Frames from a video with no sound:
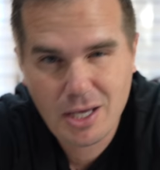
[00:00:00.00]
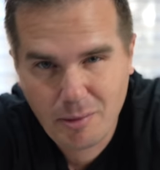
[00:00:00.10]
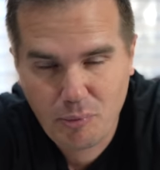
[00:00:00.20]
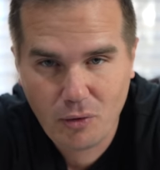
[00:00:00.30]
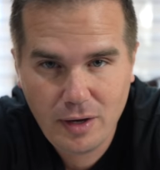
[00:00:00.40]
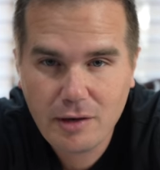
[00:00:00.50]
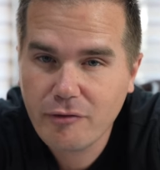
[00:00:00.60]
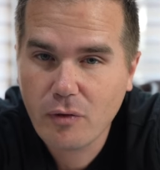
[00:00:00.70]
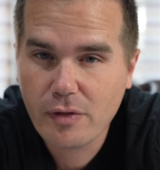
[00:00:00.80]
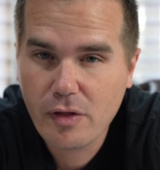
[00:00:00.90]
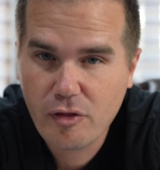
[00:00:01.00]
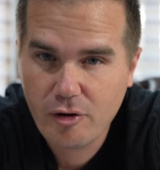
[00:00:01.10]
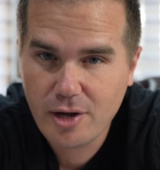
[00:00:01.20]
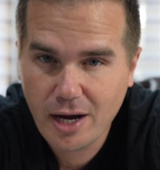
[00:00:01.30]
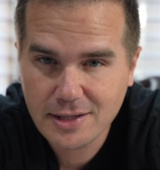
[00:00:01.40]
a point for the
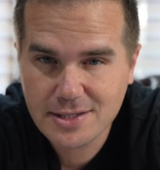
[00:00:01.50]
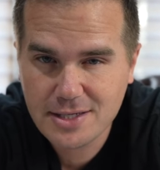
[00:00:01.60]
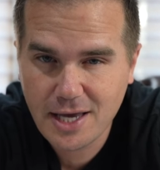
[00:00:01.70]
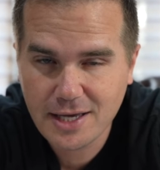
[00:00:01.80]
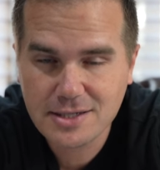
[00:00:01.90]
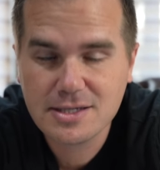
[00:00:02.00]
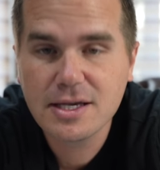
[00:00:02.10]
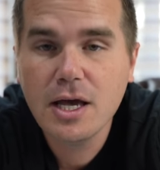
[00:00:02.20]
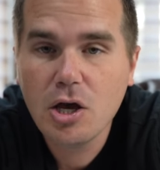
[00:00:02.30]
30-06,